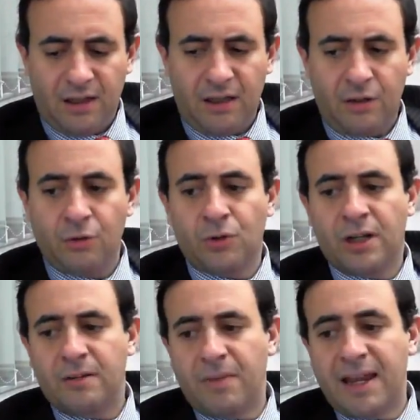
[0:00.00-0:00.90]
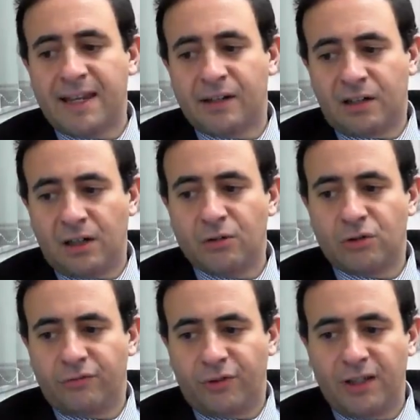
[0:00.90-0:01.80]
You can make it close
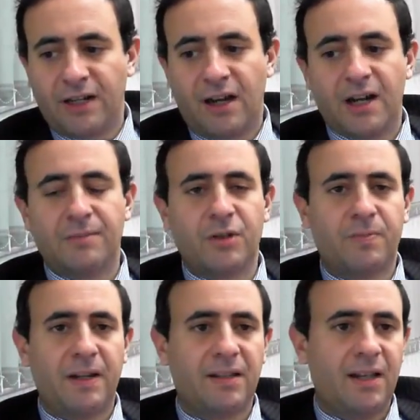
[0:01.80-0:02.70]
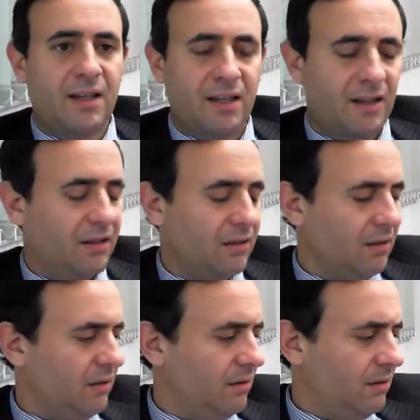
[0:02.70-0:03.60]
to fully anonymous by taking
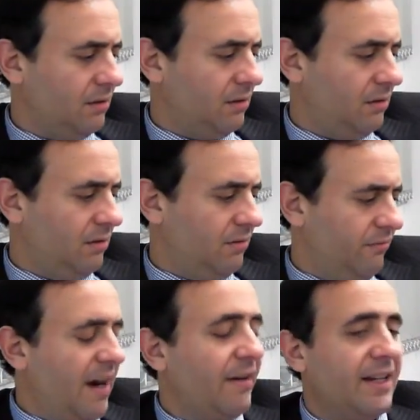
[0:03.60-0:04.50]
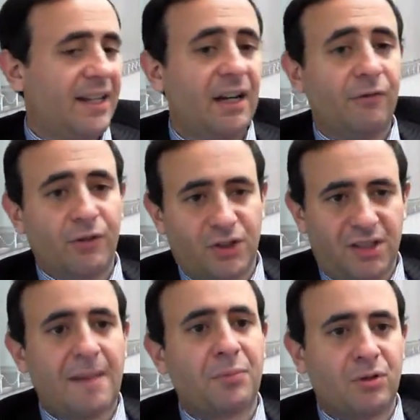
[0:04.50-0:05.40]
very careful
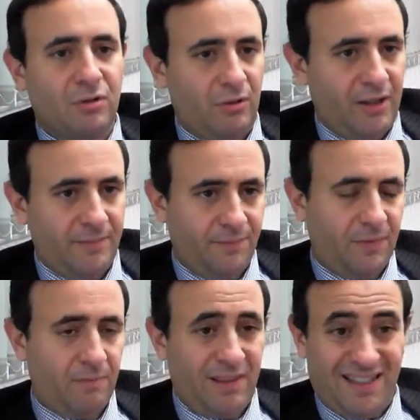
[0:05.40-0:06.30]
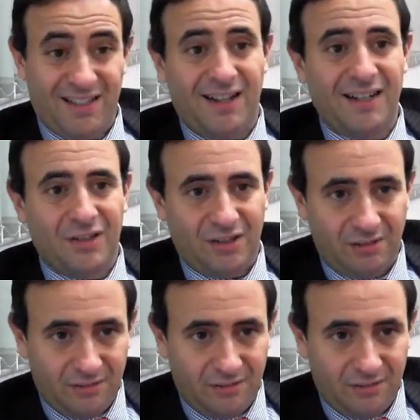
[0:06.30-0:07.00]
steps to do that, but that's not easy.